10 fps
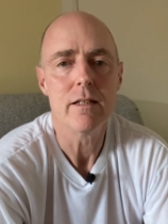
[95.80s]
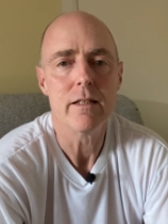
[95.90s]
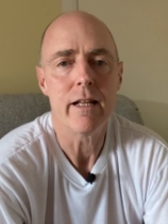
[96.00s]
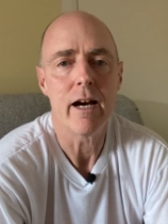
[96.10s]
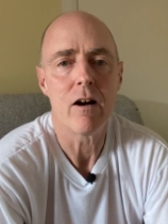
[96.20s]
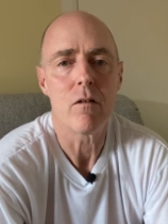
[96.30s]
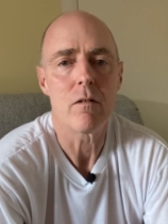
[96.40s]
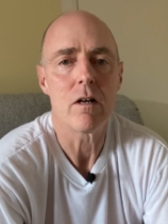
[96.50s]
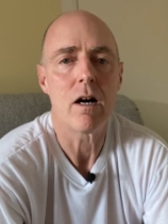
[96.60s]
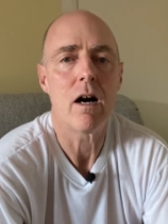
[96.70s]
Now,
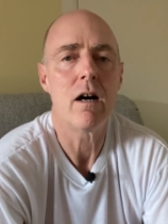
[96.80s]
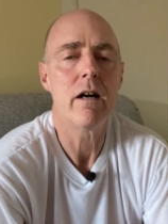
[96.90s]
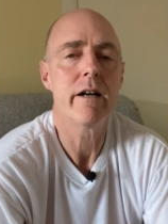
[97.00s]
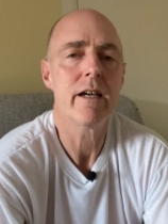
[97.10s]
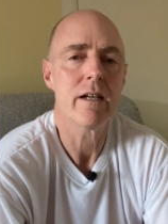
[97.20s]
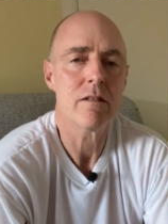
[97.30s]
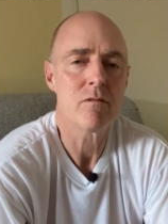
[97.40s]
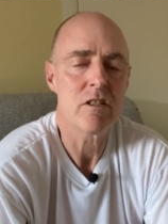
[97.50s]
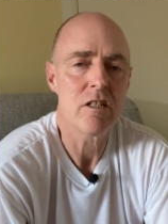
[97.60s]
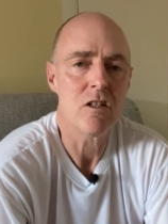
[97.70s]
I have
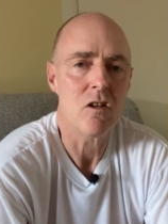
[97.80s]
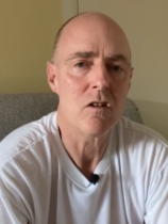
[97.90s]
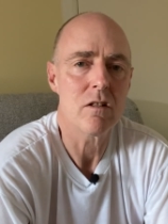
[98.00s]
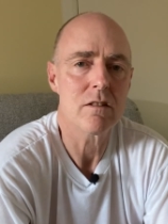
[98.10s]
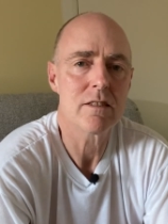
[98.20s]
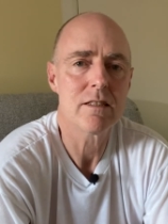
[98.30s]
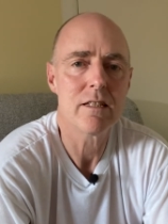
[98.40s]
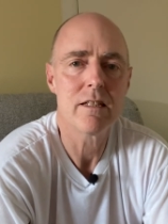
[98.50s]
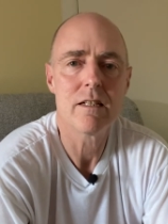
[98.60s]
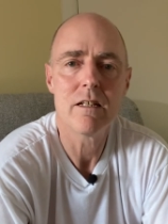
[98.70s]
got
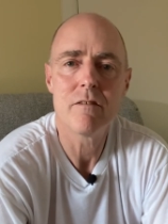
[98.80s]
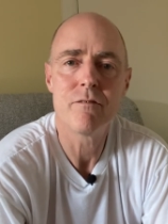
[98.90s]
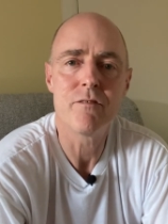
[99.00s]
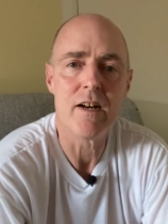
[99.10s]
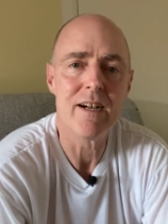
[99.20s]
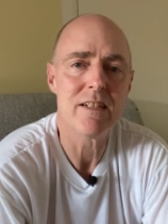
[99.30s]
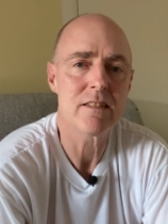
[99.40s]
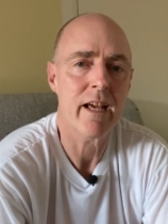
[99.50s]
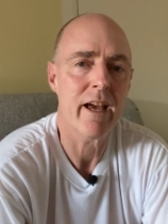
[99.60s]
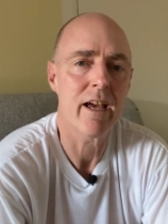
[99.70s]
first
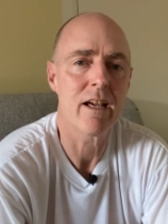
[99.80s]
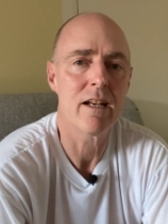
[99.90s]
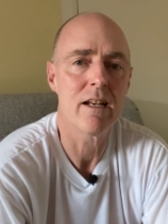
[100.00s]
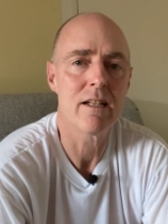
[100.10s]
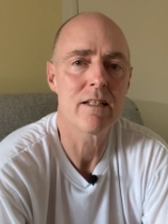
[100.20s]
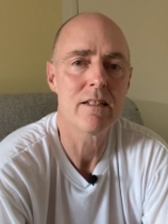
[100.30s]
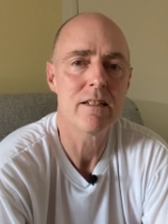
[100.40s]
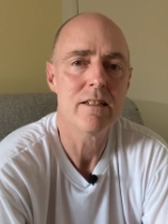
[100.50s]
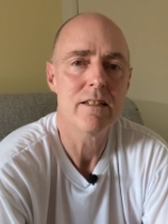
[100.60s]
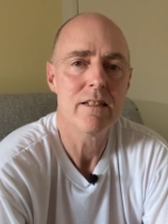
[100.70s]
hand
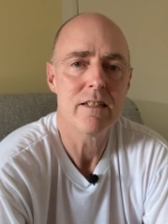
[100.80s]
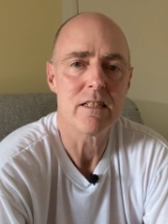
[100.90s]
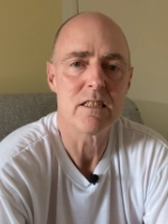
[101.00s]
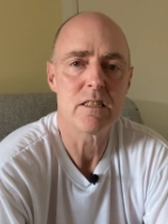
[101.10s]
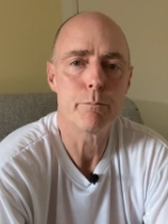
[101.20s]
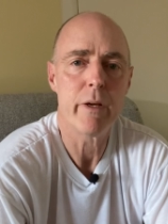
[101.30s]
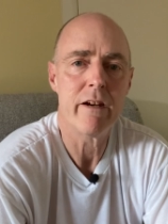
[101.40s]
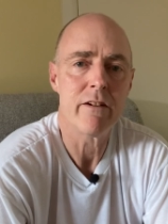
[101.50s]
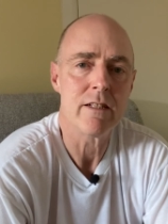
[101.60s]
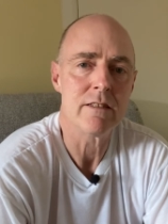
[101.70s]

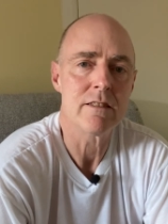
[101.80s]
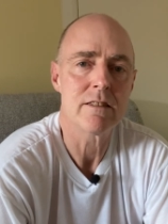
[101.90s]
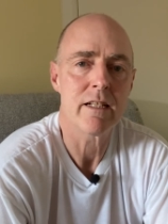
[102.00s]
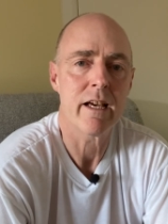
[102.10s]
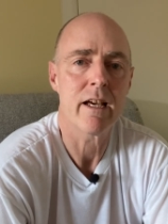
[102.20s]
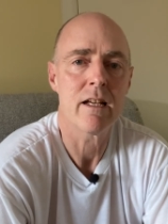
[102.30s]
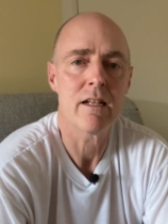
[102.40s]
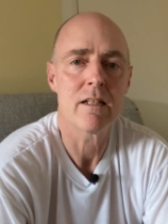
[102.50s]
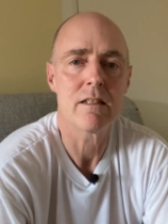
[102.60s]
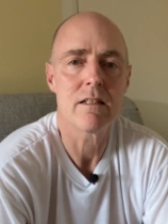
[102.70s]
experience
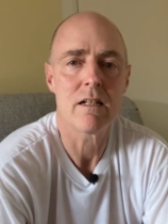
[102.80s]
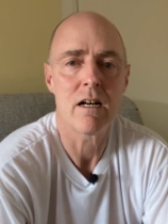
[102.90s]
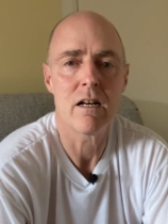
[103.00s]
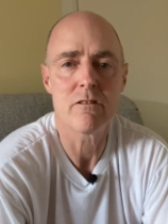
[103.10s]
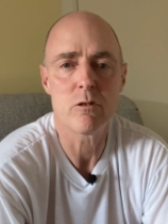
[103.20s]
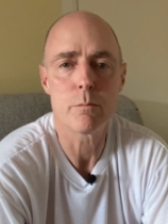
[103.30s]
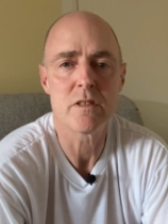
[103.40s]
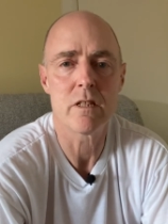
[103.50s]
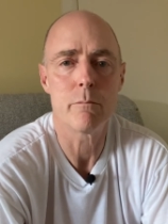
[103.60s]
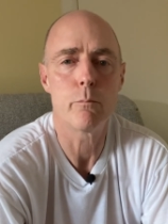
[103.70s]
and
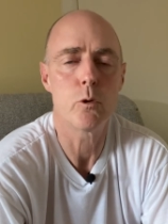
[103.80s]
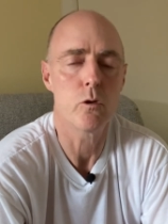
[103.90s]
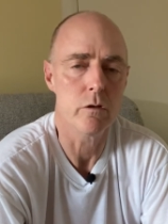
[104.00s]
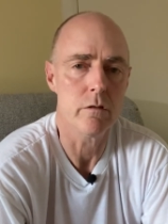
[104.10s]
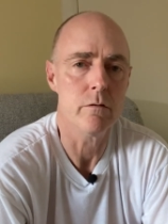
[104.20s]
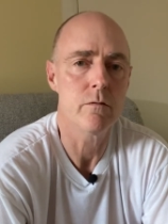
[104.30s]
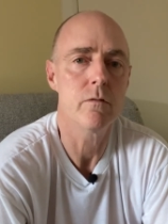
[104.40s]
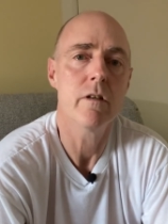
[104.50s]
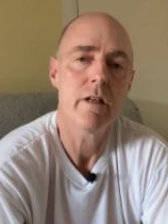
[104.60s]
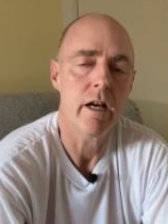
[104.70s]
100% proof
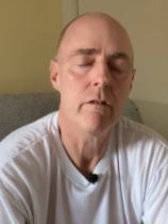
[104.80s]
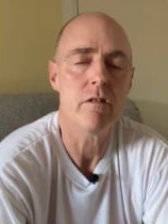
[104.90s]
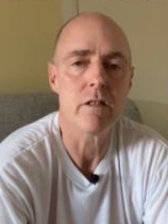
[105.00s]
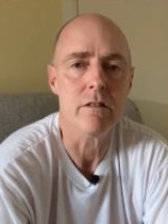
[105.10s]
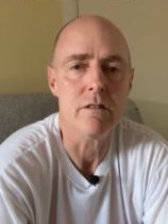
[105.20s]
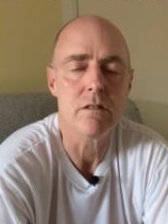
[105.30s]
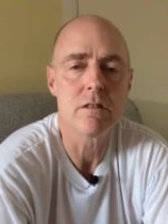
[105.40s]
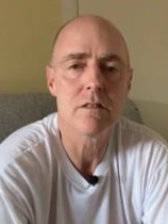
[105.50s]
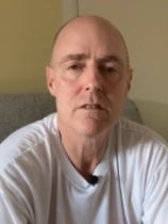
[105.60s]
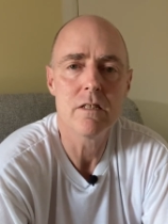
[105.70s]

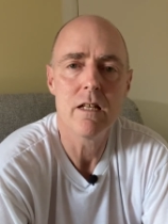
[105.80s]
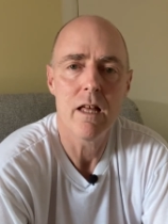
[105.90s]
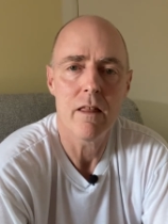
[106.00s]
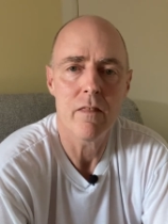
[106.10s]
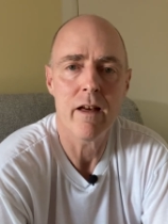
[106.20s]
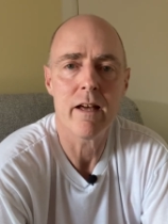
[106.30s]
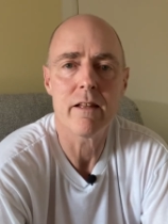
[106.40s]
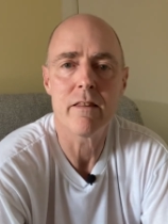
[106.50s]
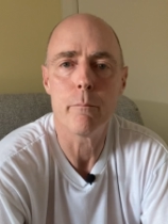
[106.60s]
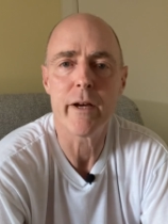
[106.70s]
evidence
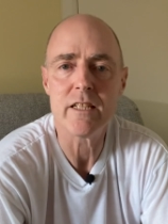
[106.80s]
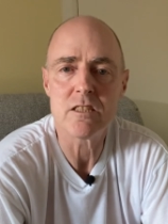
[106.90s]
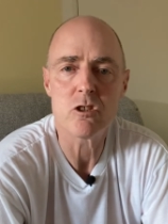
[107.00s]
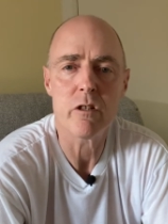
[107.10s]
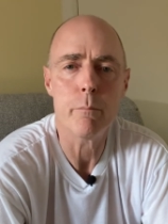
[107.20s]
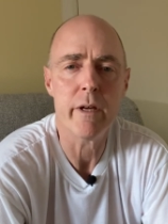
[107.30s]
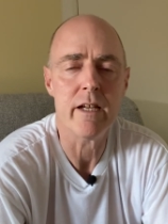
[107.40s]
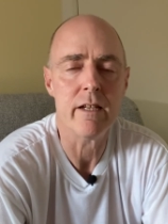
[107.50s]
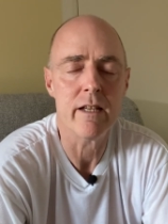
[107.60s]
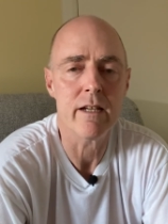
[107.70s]
that the mainstream
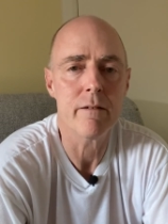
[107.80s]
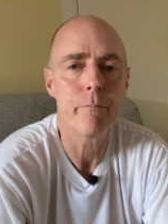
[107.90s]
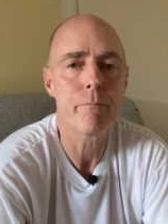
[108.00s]
media